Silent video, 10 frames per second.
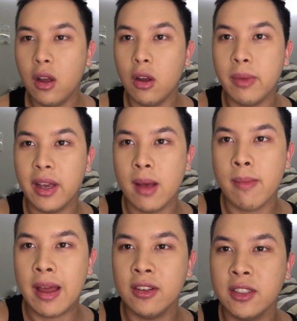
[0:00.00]
Oh my god, my
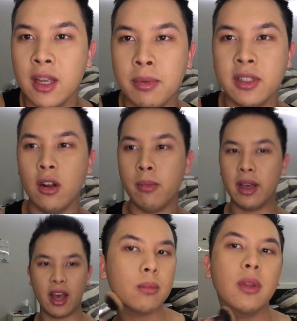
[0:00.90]
battery's 10%, oh my
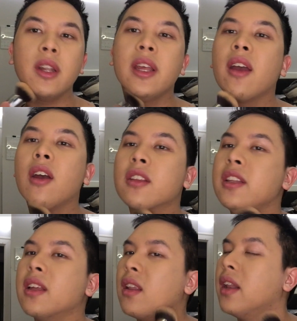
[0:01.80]
god. Blending everything
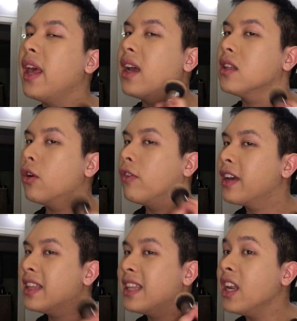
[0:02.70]
down the neck, don't
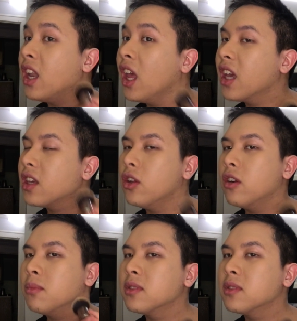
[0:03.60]
forget the neck, you know what I'm